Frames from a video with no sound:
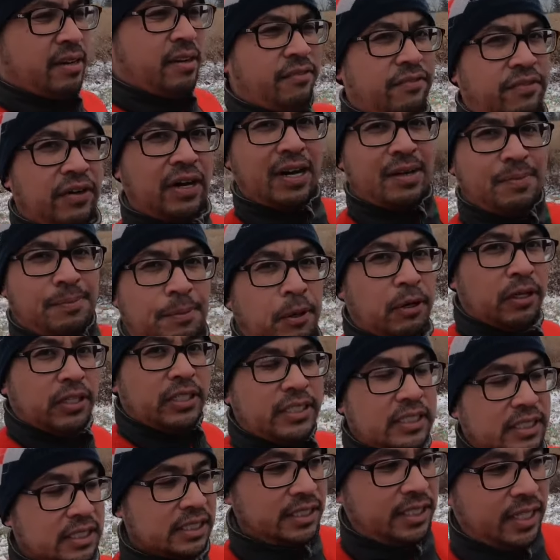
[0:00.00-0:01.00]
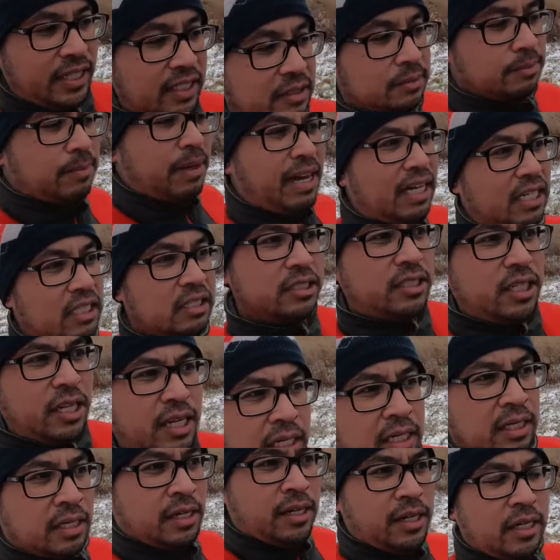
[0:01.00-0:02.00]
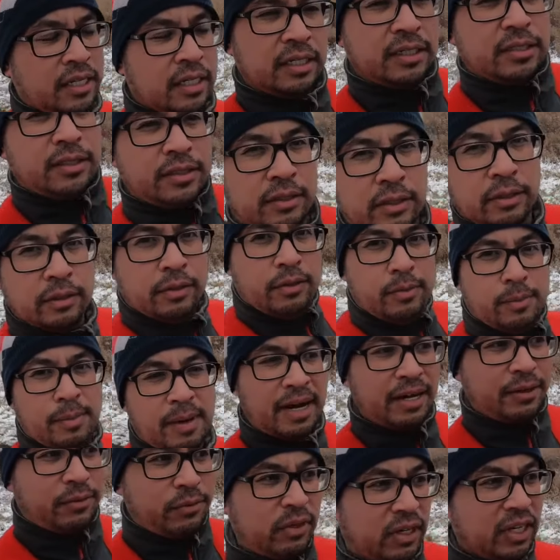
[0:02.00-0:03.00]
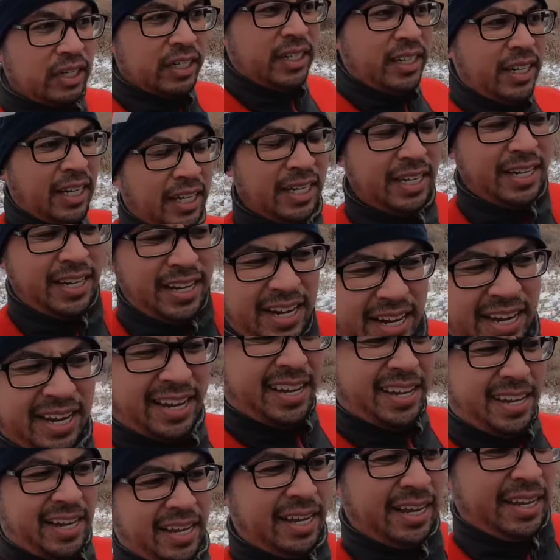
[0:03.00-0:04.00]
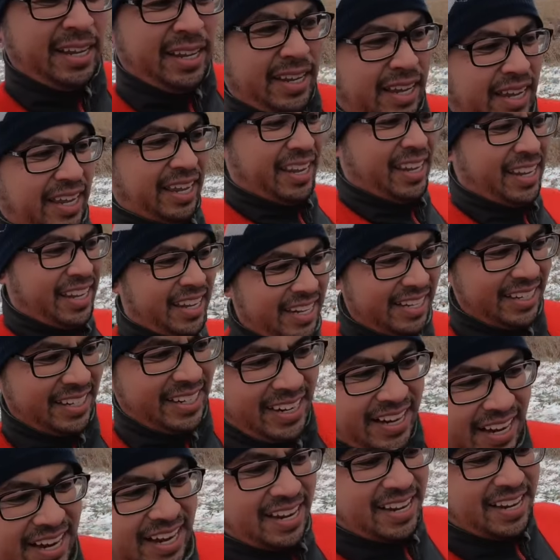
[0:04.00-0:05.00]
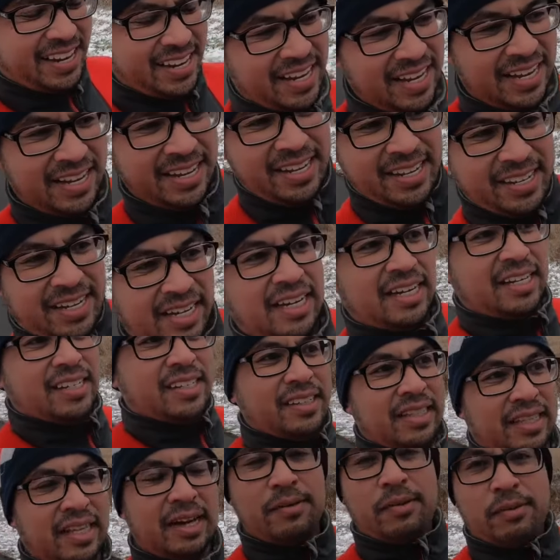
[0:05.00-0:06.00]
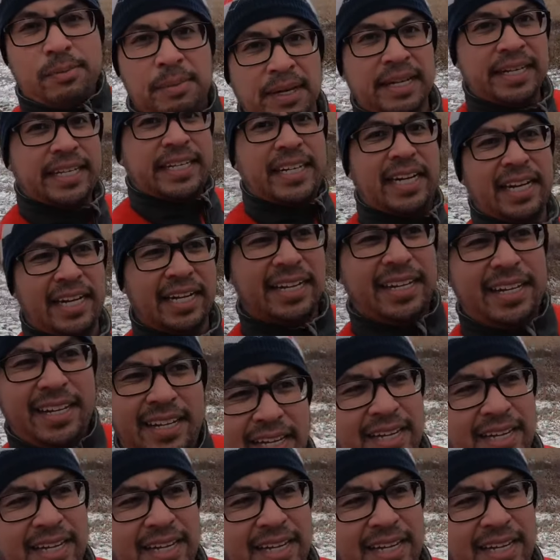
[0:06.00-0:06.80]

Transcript: five point six miles to my run, and that would make it a